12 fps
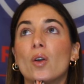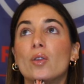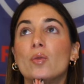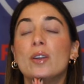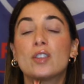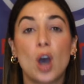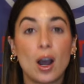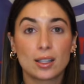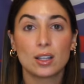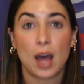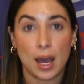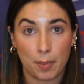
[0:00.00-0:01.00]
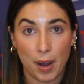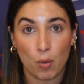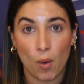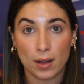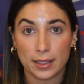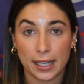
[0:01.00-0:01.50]
we talked a lot about
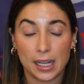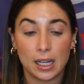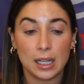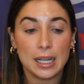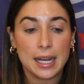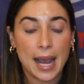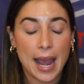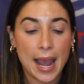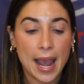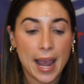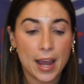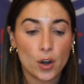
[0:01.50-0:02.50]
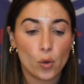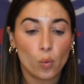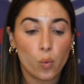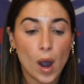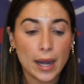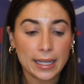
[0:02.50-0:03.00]
Wandale
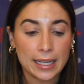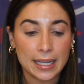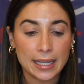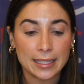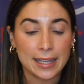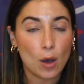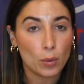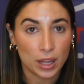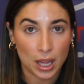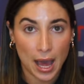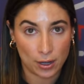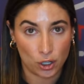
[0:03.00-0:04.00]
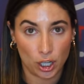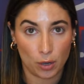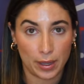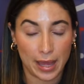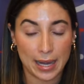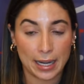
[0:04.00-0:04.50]
and what he dealt with last year
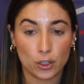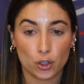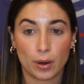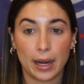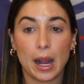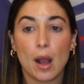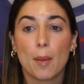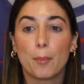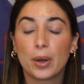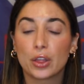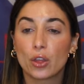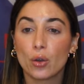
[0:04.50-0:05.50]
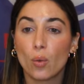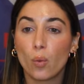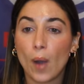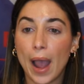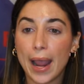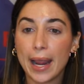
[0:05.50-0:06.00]
with that injury. But the
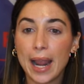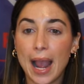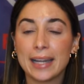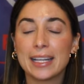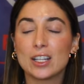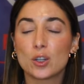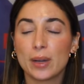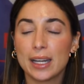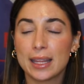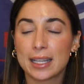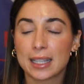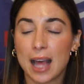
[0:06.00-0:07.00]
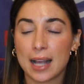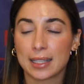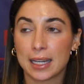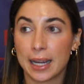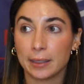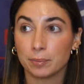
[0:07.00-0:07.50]
way, and he tweeted this last
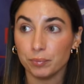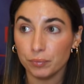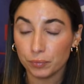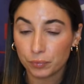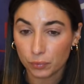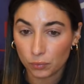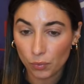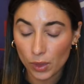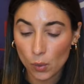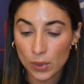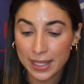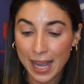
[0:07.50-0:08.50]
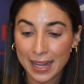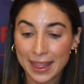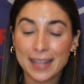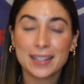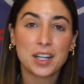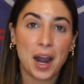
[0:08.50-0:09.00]
night, was that at
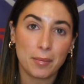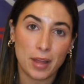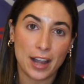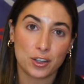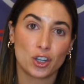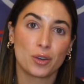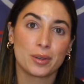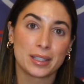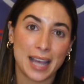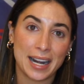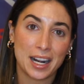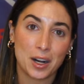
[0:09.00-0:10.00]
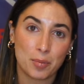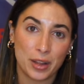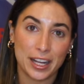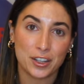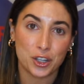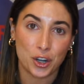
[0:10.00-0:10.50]
this time last year, he was getting on a
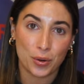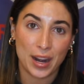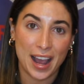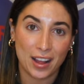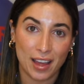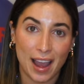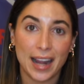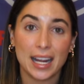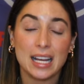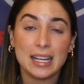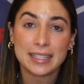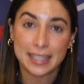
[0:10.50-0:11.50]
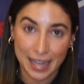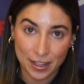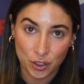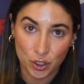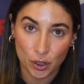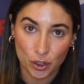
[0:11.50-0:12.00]
plane to go to LA to get
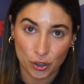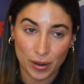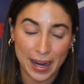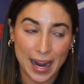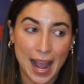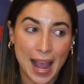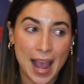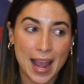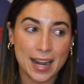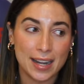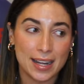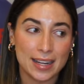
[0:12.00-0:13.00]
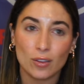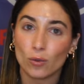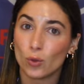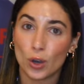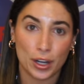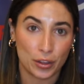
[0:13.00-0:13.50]
surgery, and
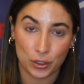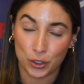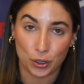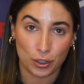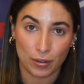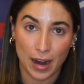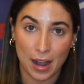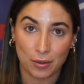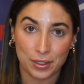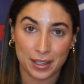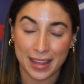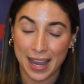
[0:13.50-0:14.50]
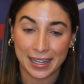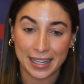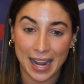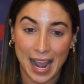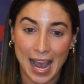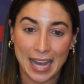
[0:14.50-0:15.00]
look at the turnaround that he
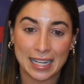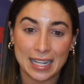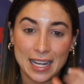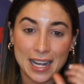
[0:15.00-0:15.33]
had